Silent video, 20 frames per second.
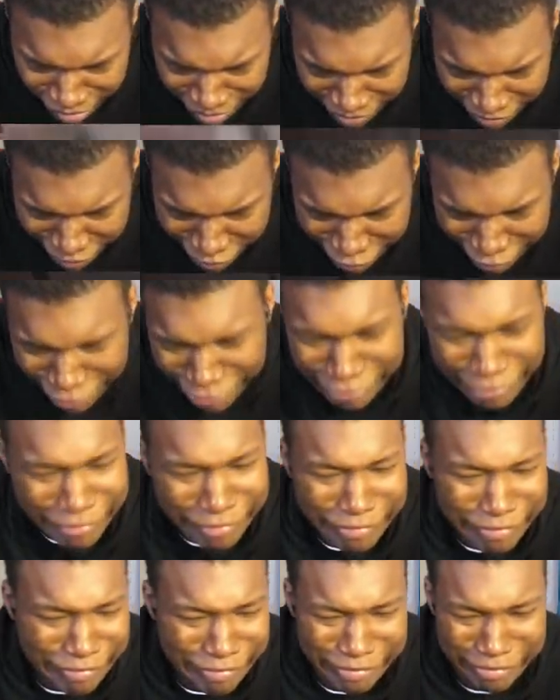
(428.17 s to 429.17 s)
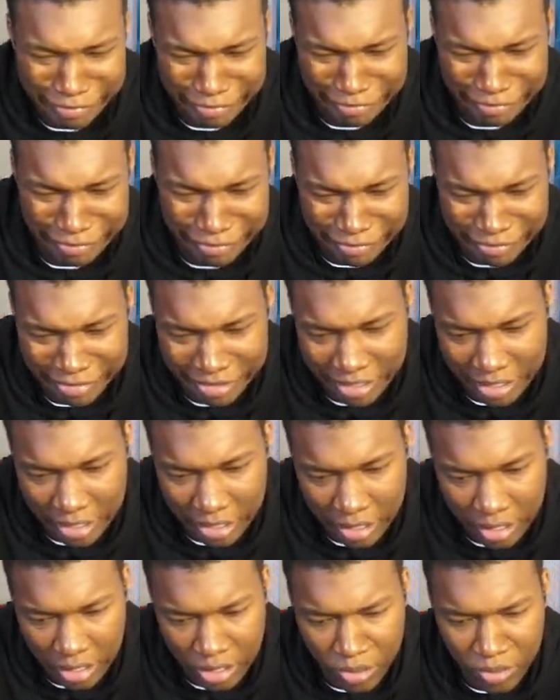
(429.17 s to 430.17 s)
shit, that fall. Oh,
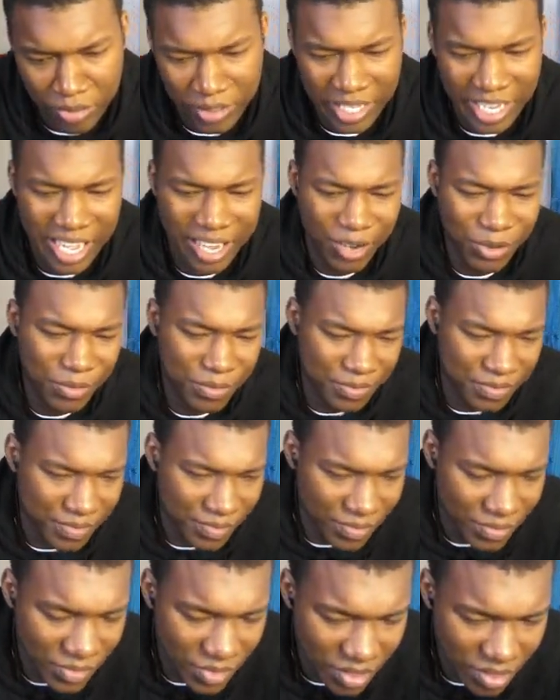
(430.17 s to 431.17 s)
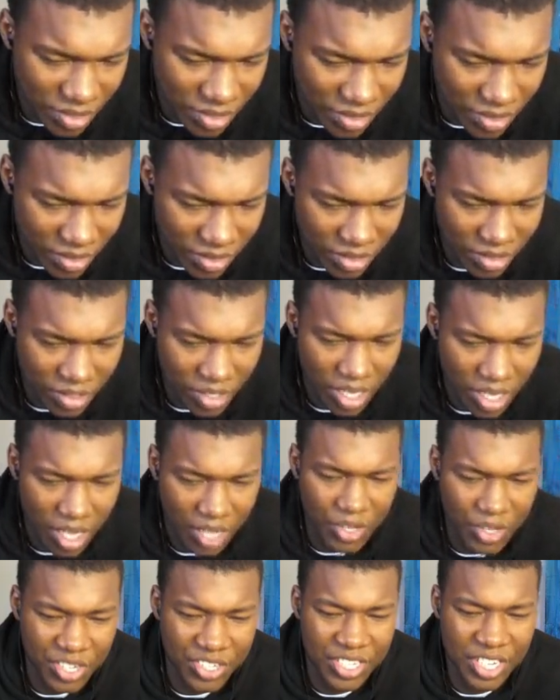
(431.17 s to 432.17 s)
oh got him.
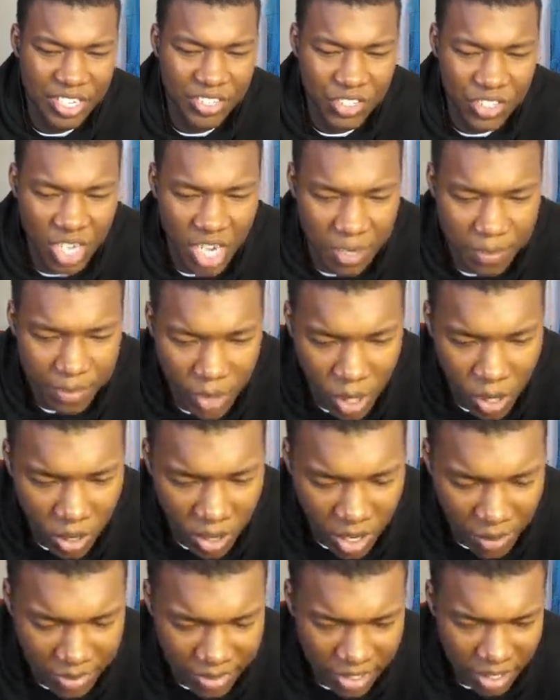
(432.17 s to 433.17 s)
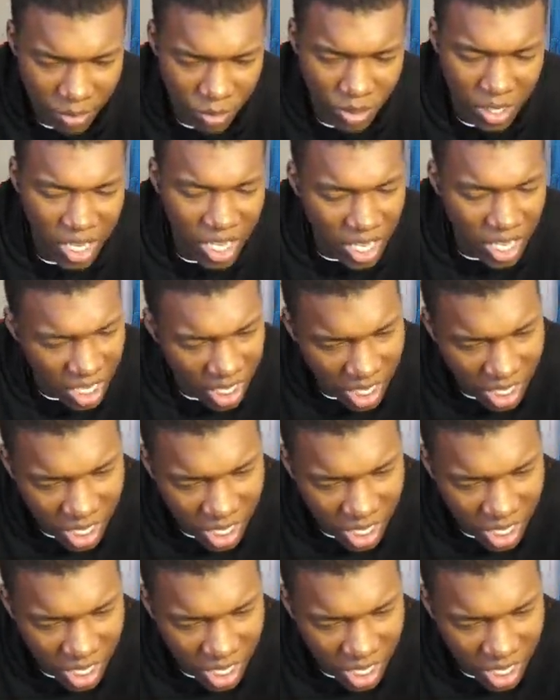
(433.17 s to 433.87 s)
I thought you said John Paul. I'm gonna say what?